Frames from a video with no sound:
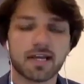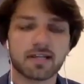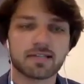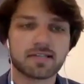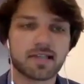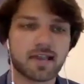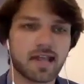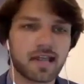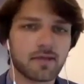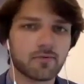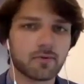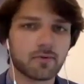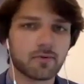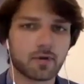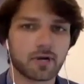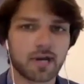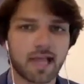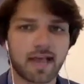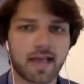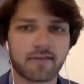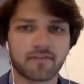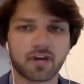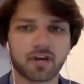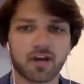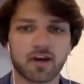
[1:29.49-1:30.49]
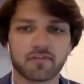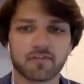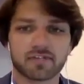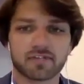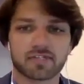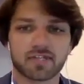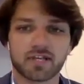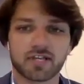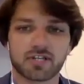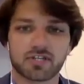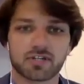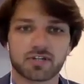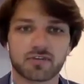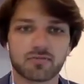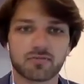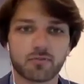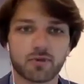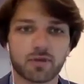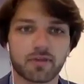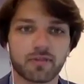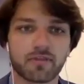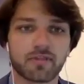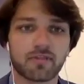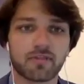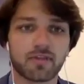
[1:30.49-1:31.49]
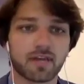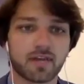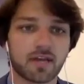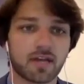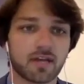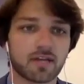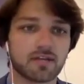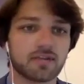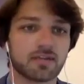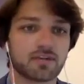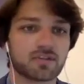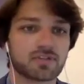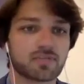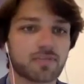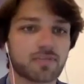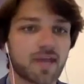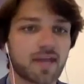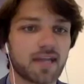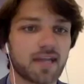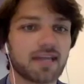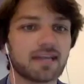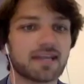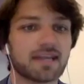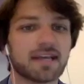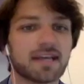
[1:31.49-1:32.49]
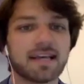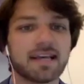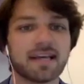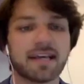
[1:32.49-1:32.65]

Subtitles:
Today, we wanted to have a conversation with Nurse Penny